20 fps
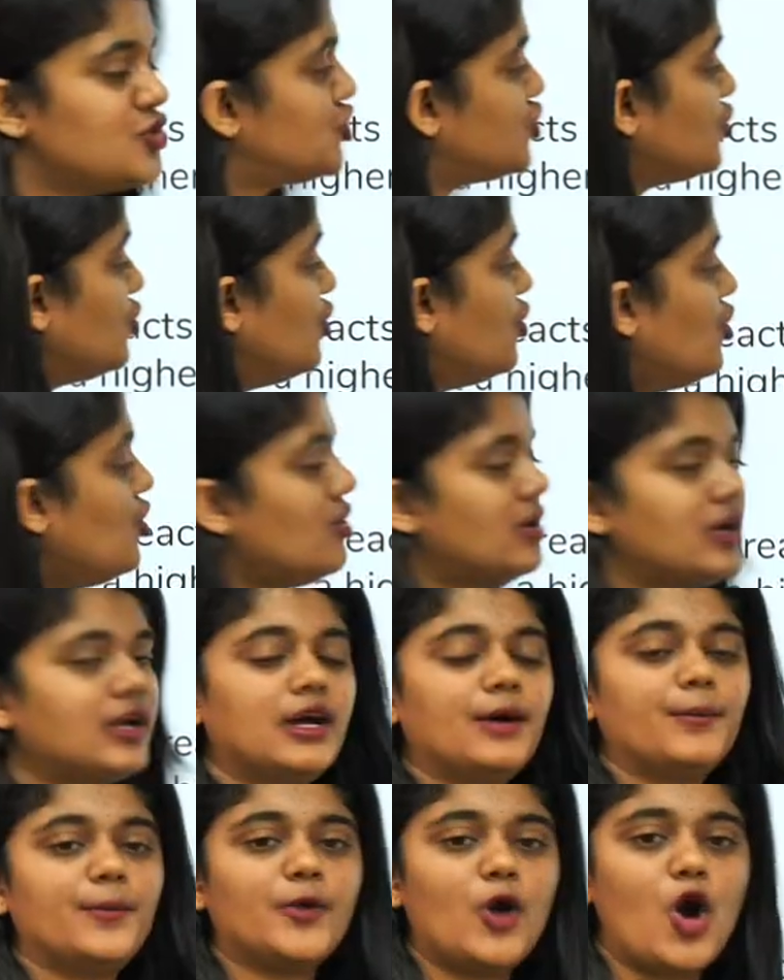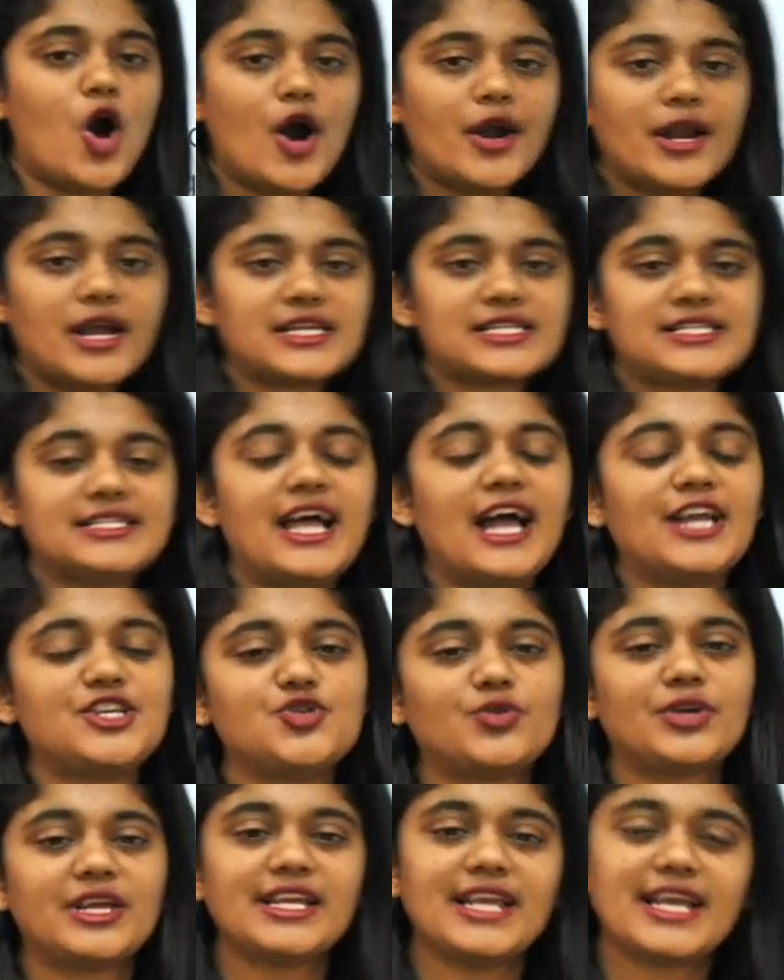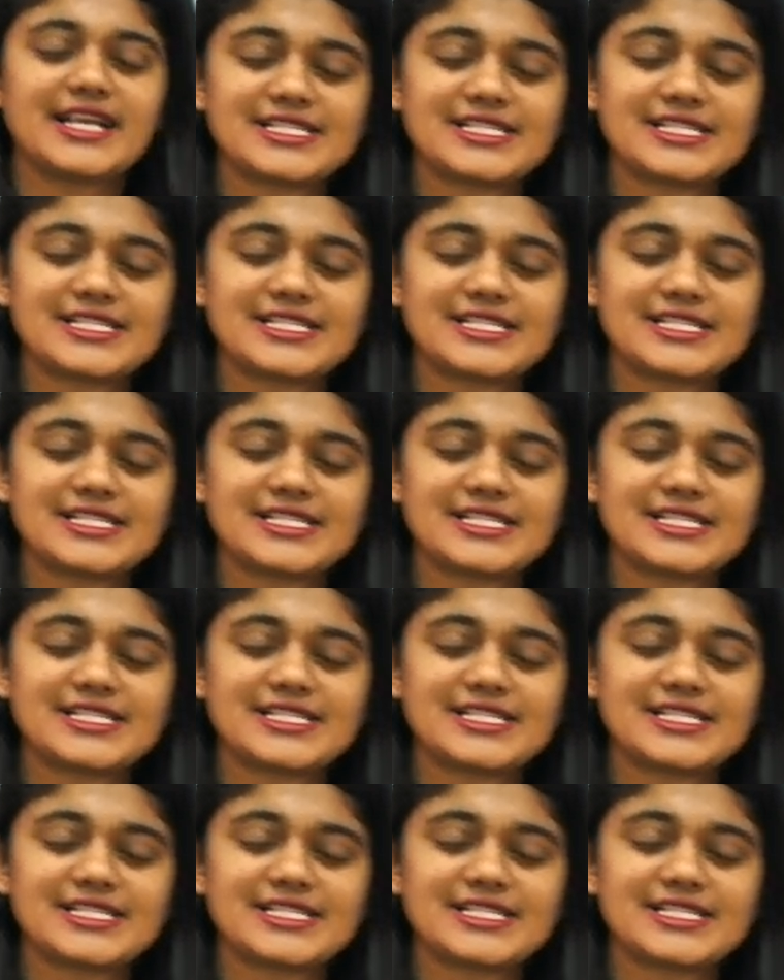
two products that you can